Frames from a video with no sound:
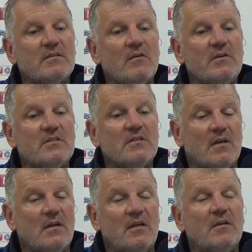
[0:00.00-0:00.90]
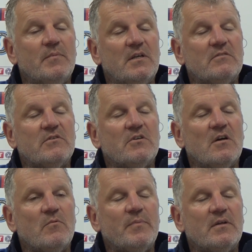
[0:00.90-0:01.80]
So he's his
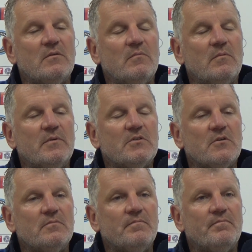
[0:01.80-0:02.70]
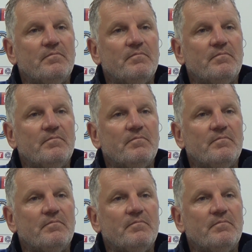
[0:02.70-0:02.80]
return will be soon.